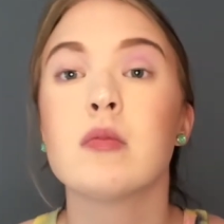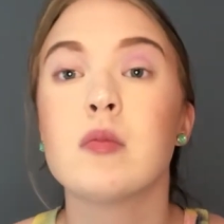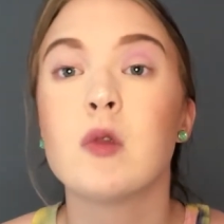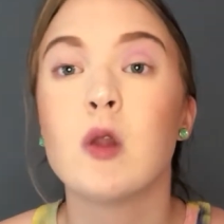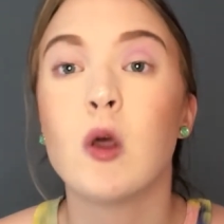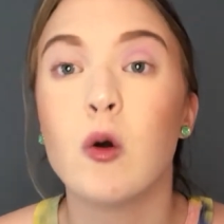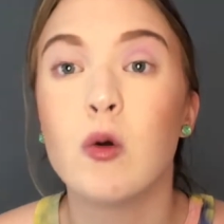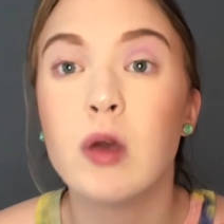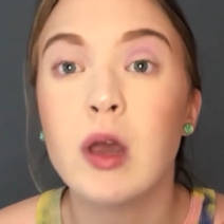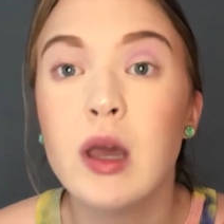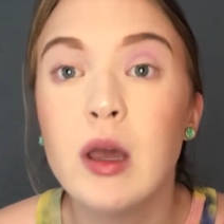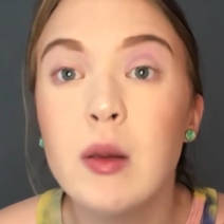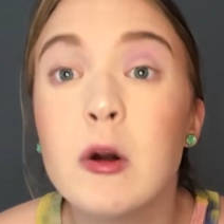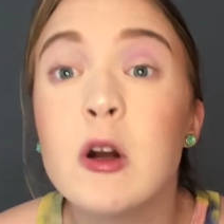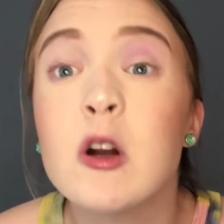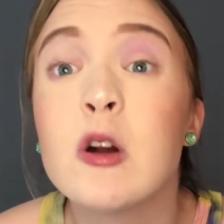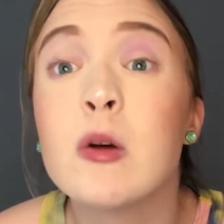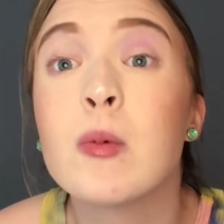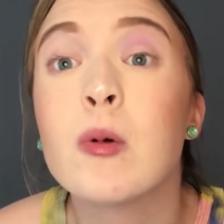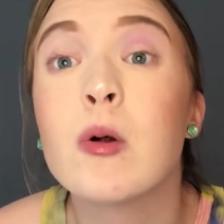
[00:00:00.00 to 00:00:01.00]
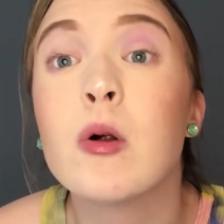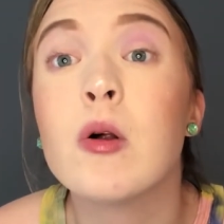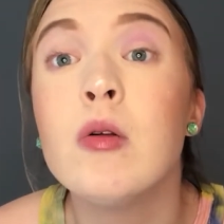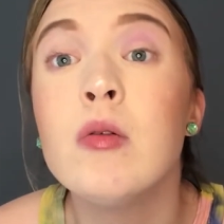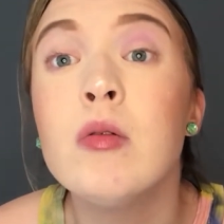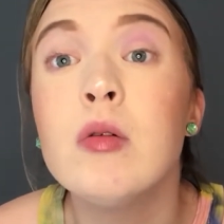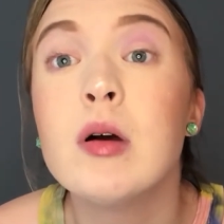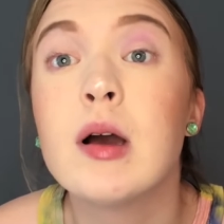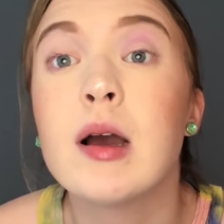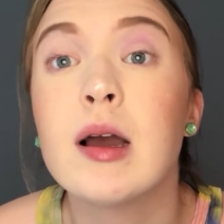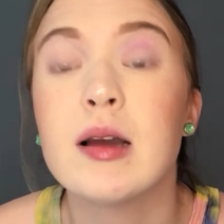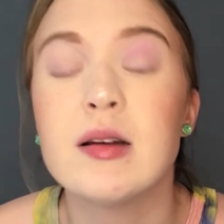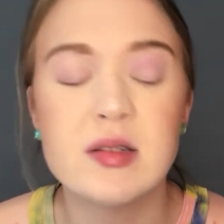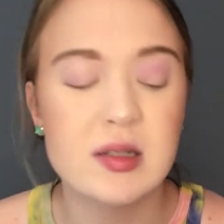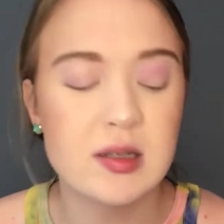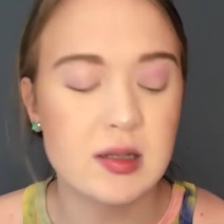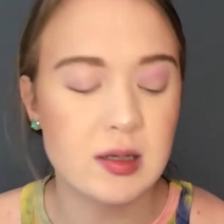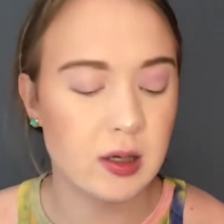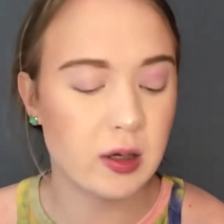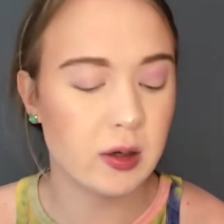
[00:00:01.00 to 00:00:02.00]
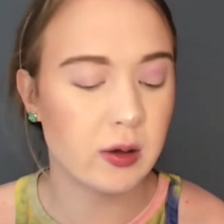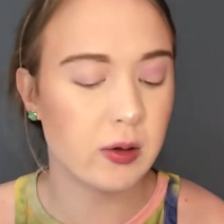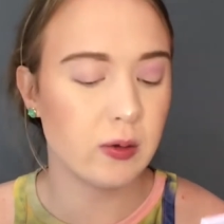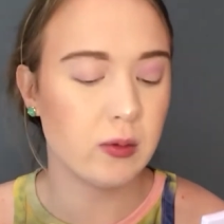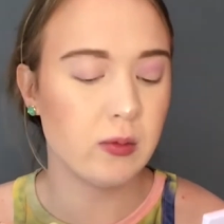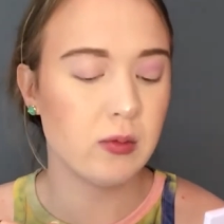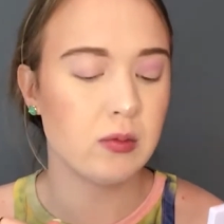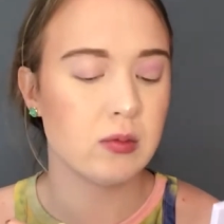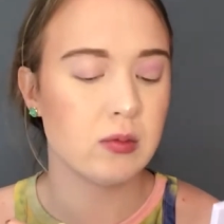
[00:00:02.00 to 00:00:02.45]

Okay, purple, I see you.